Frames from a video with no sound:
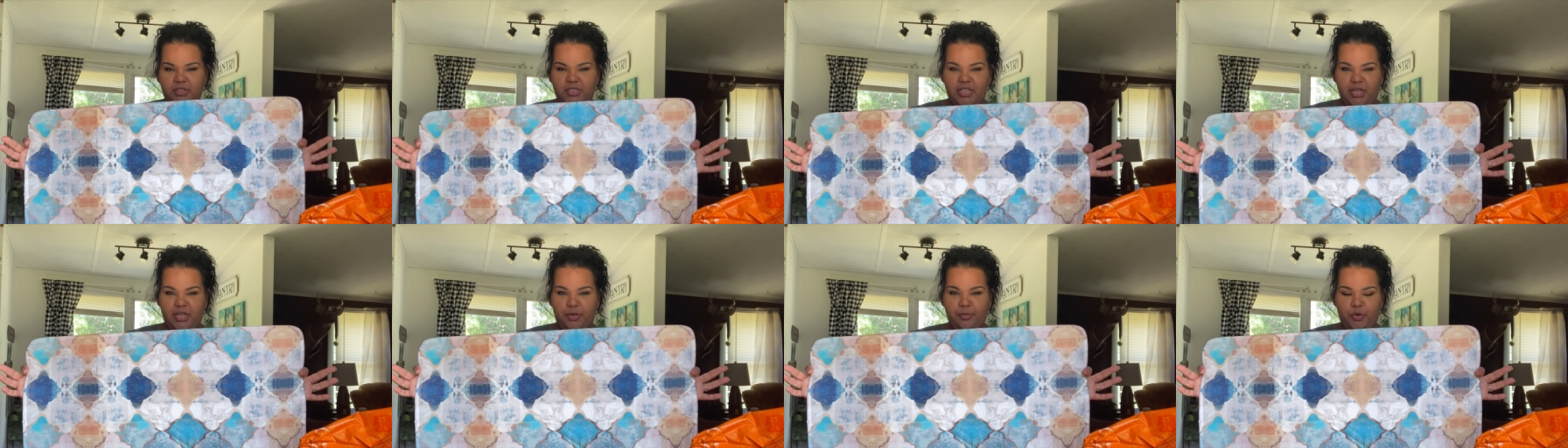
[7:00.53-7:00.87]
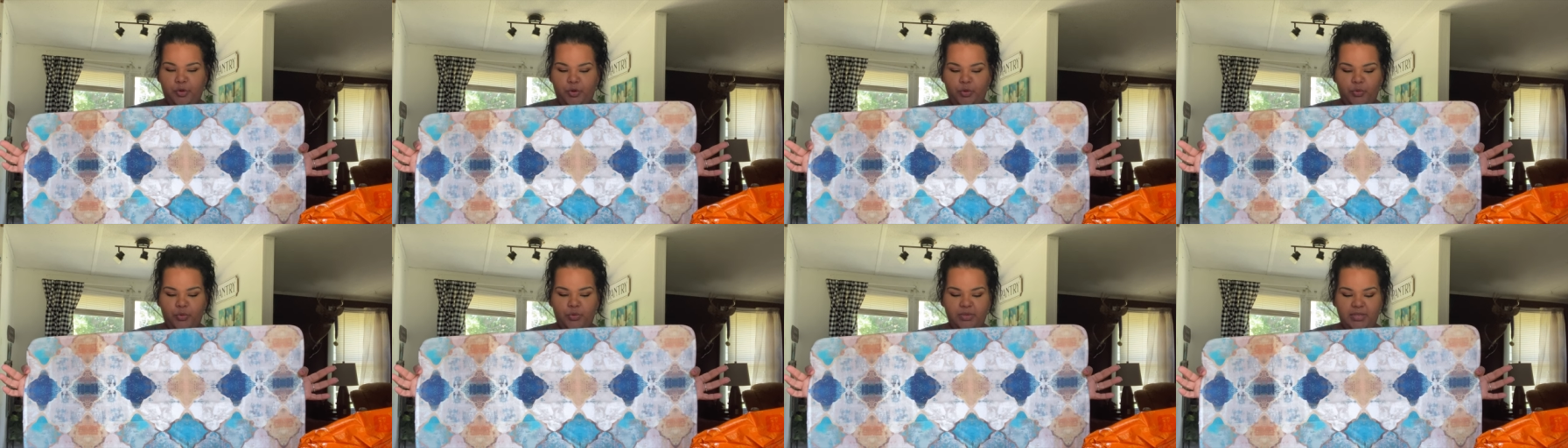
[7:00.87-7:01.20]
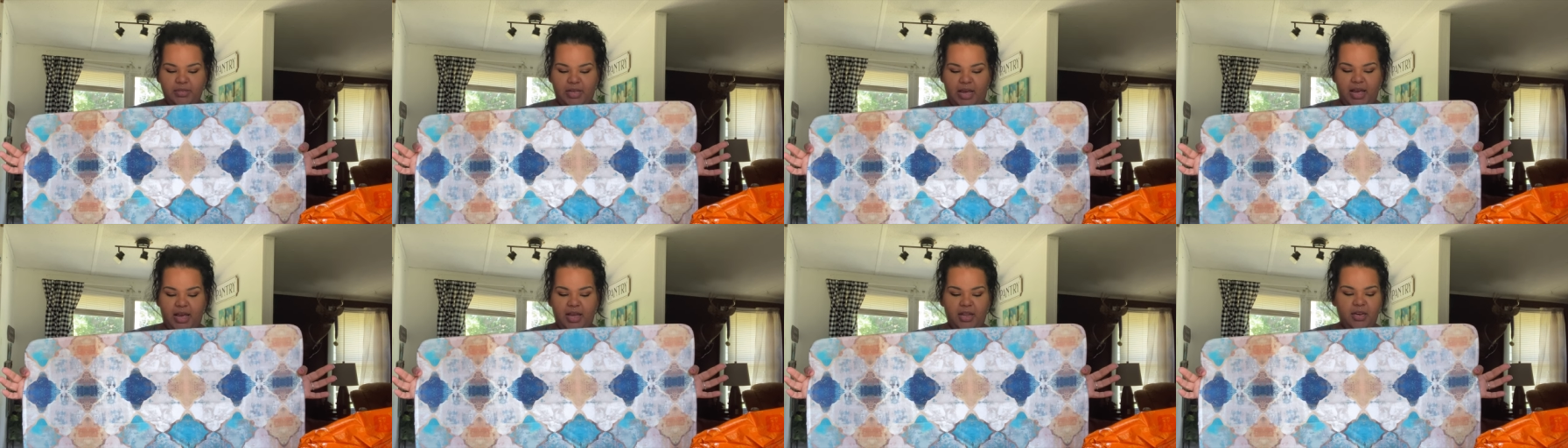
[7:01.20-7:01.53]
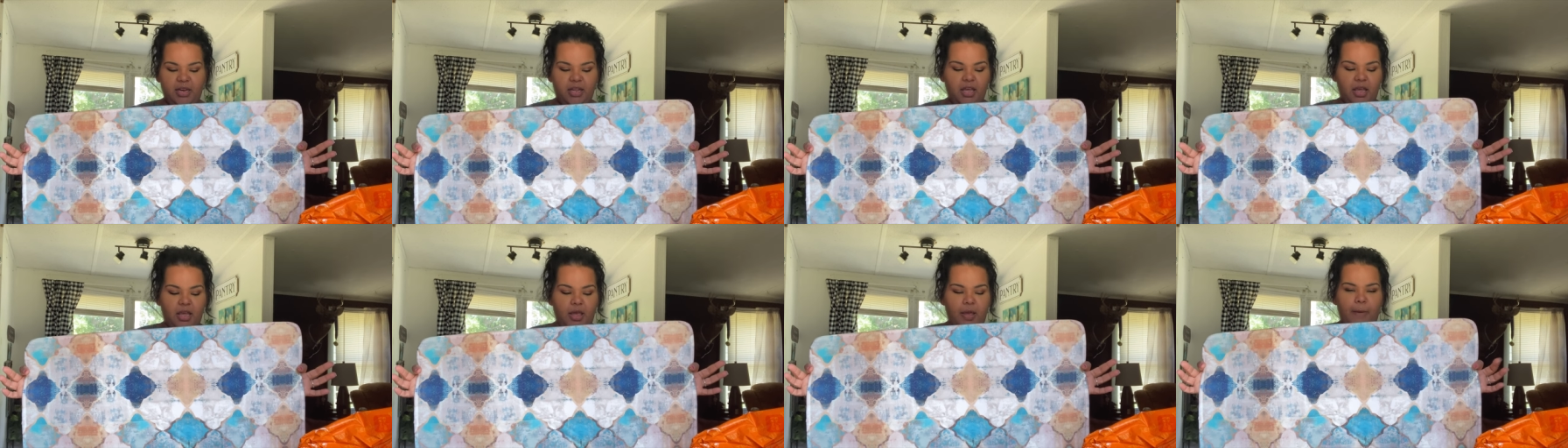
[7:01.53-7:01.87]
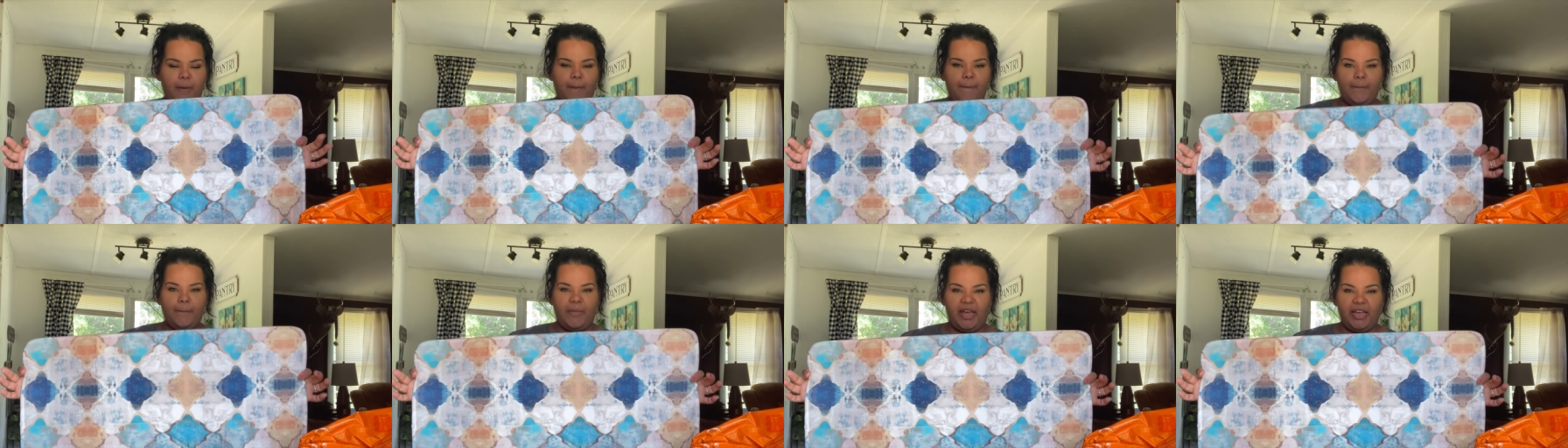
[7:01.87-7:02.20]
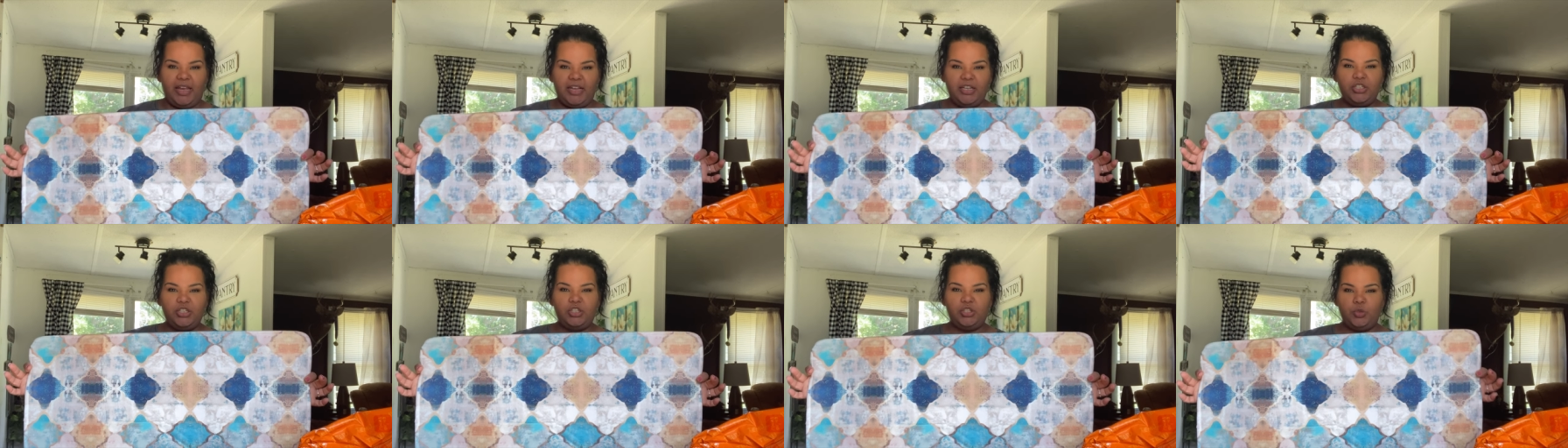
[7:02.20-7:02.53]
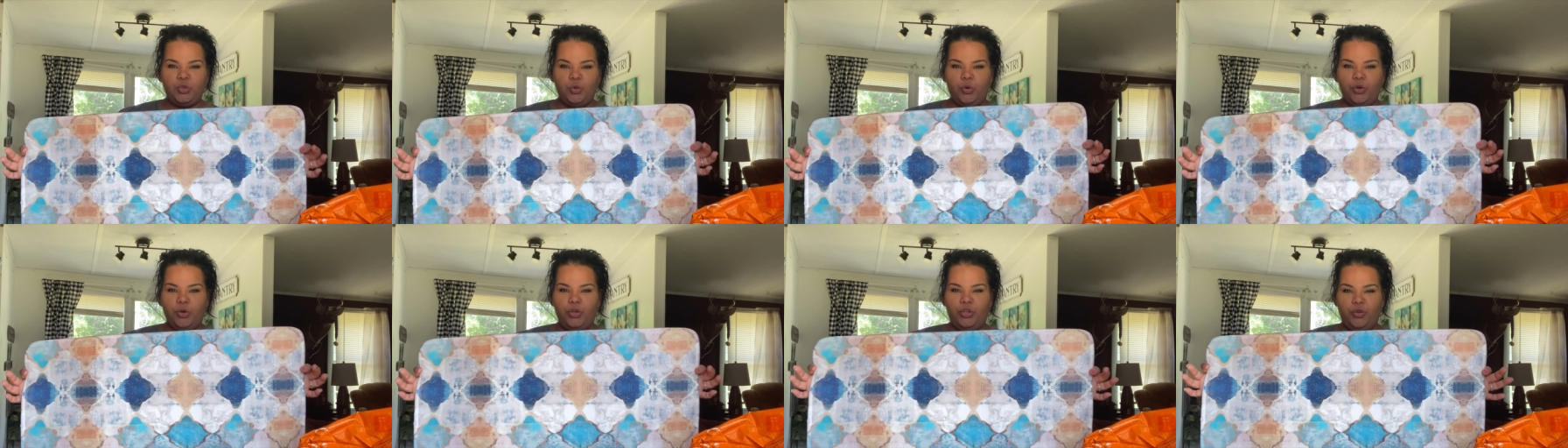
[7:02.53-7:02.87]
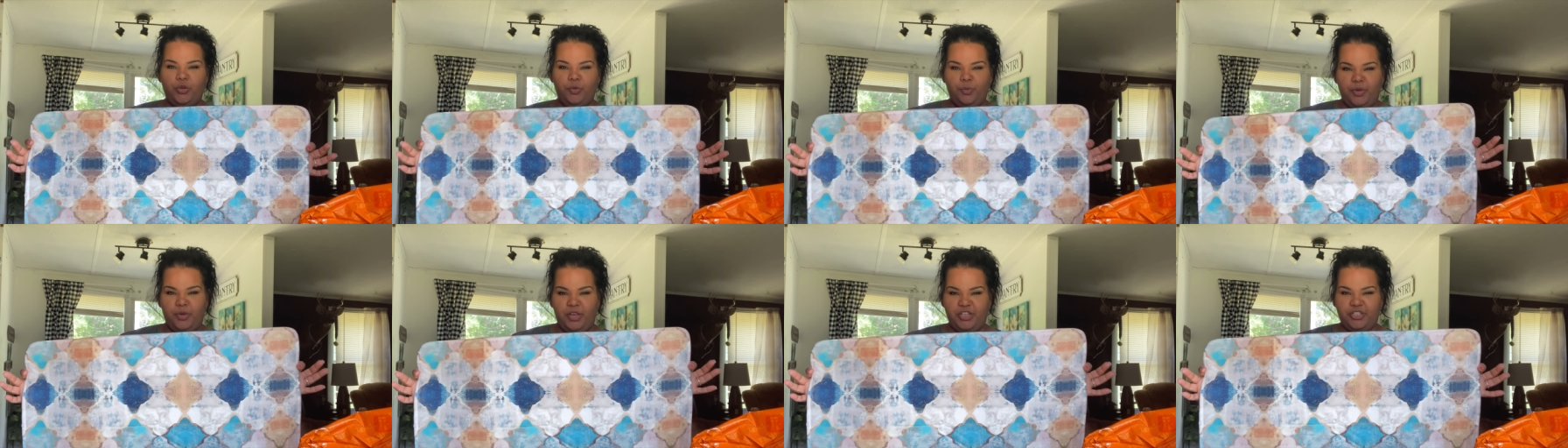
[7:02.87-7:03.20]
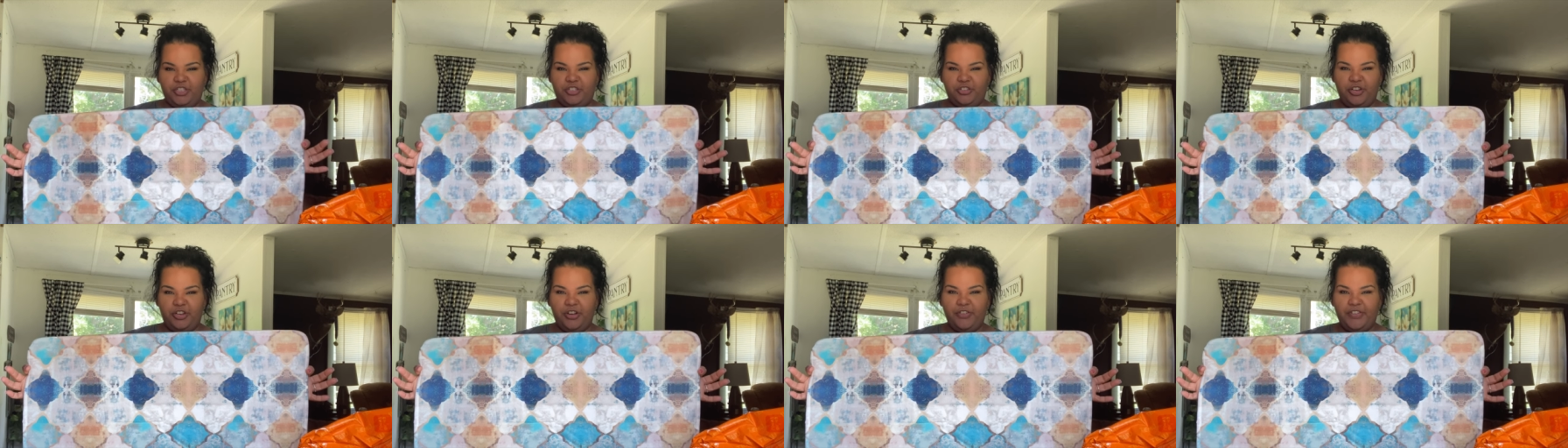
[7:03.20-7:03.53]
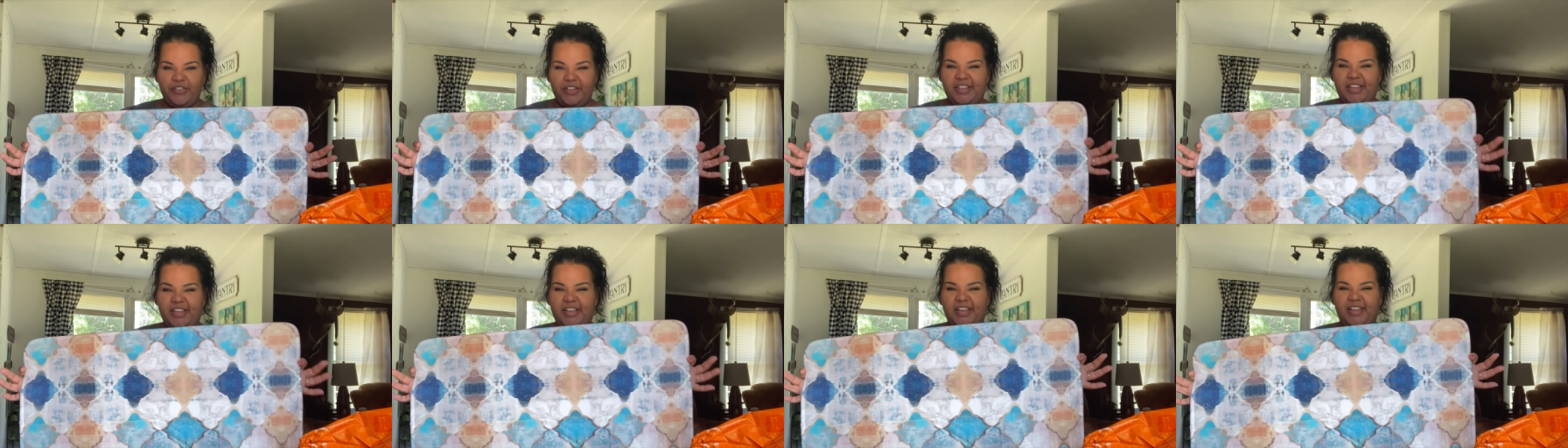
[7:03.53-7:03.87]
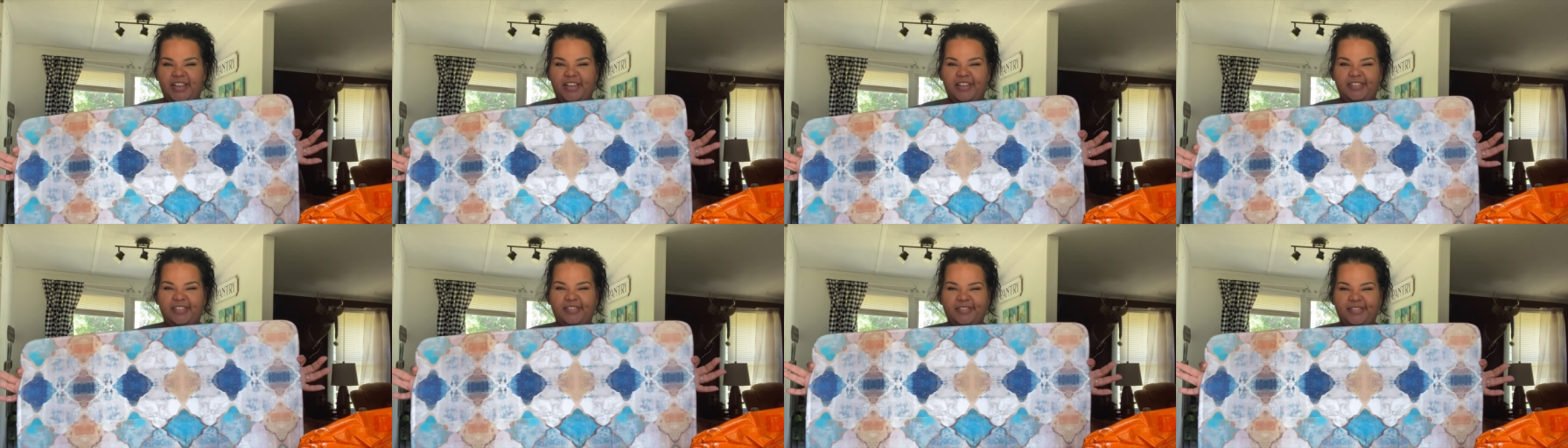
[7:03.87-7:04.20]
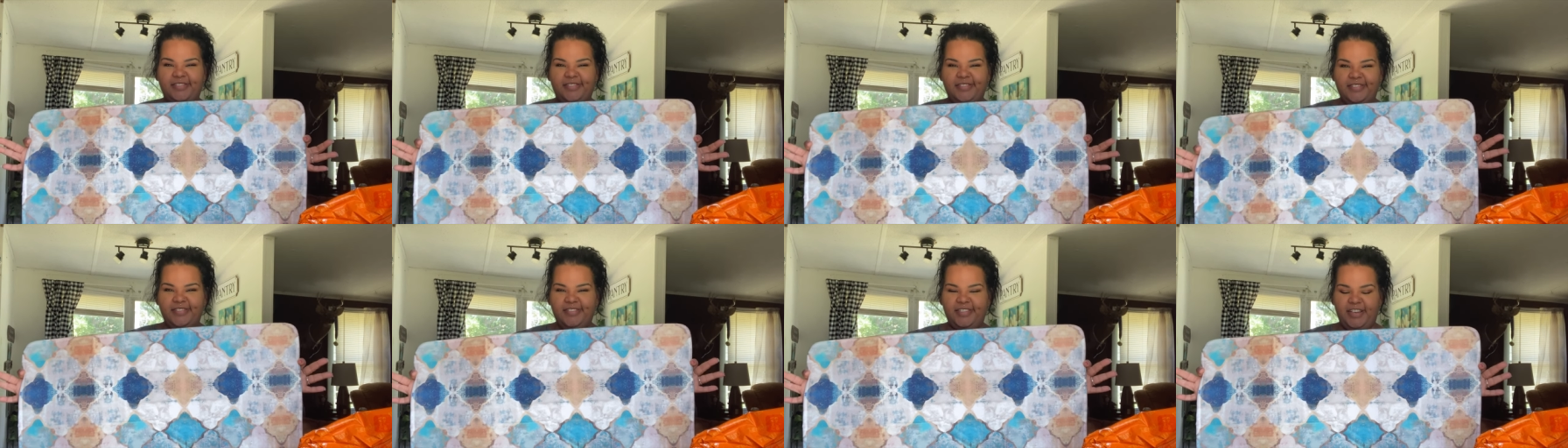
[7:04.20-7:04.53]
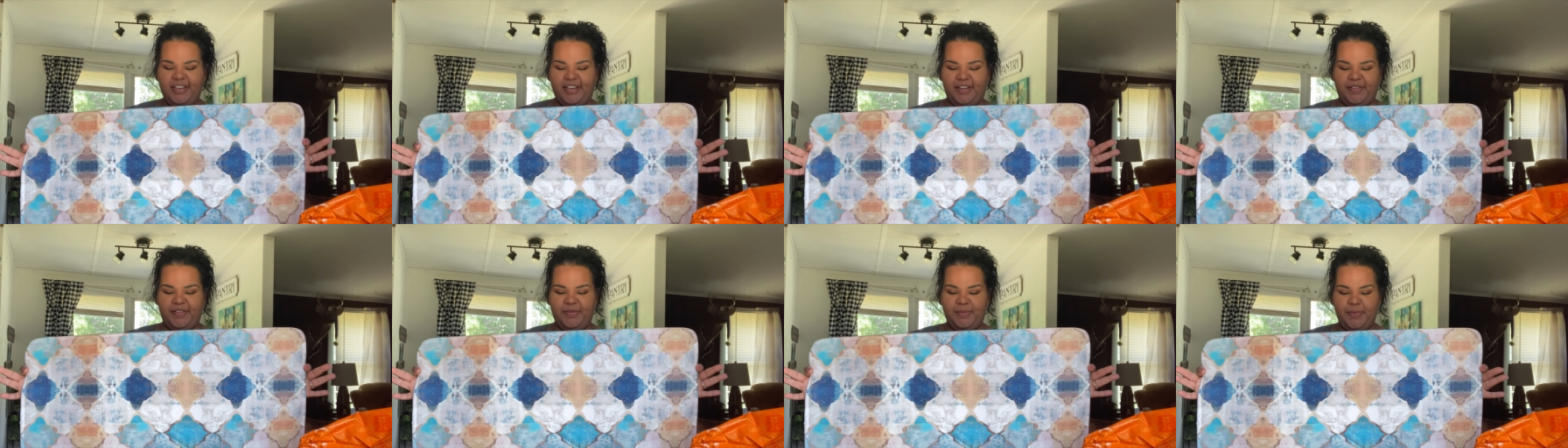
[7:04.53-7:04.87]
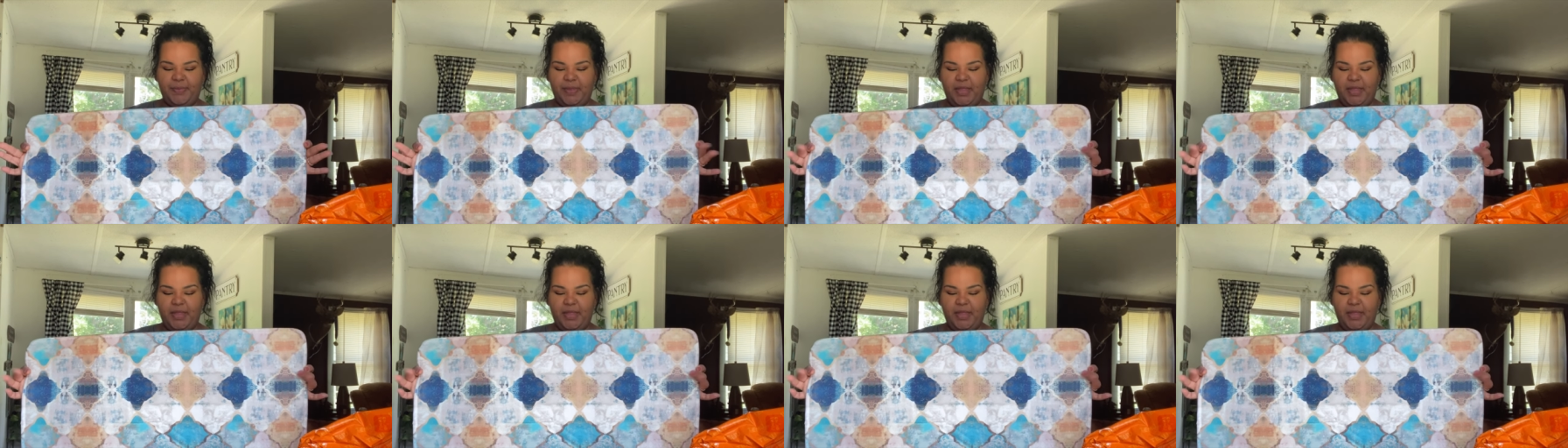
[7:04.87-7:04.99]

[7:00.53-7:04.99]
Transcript: Temu site, make sure you measure everything, you know.